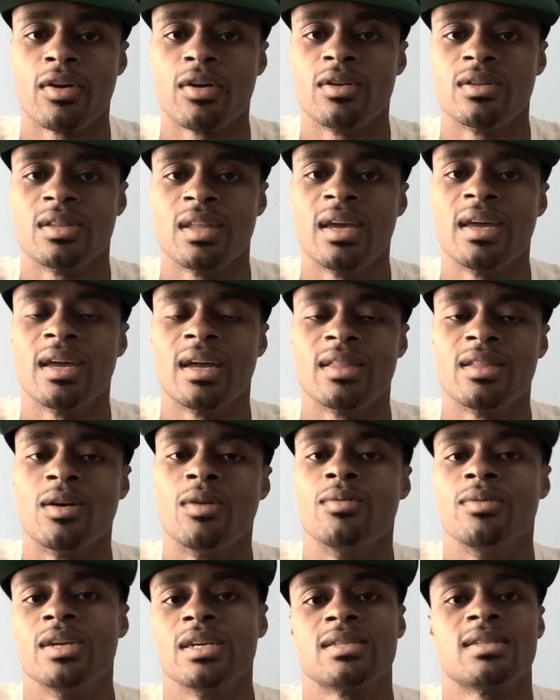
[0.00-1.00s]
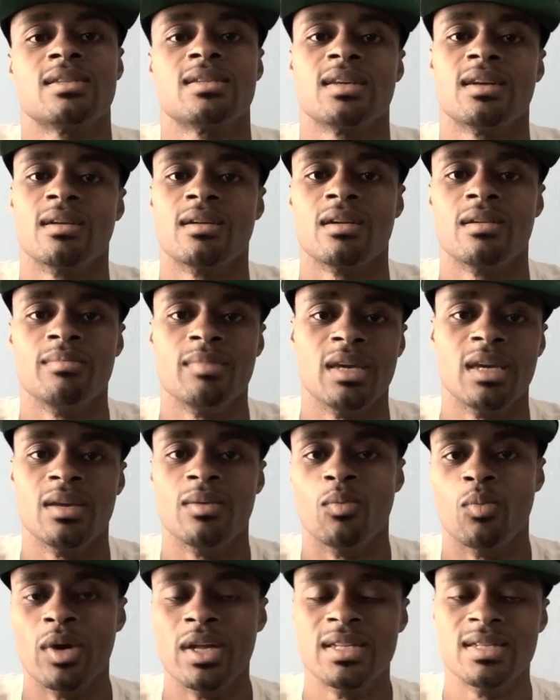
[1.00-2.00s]
third day, I don't necessarily
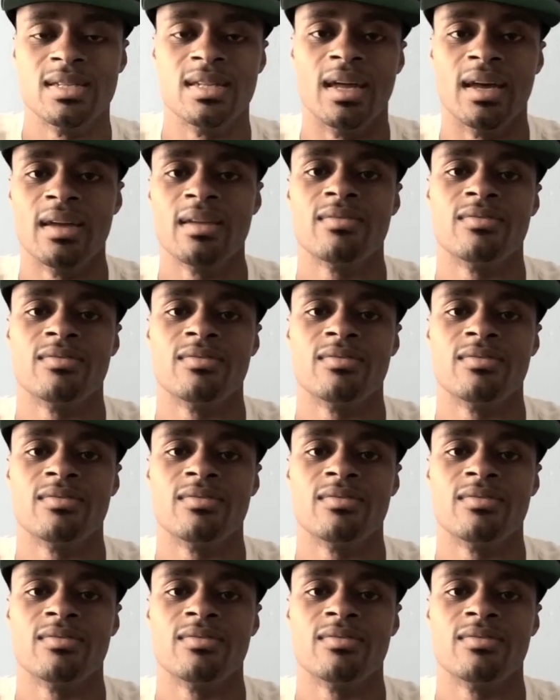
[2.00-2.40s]
mean Wednesday.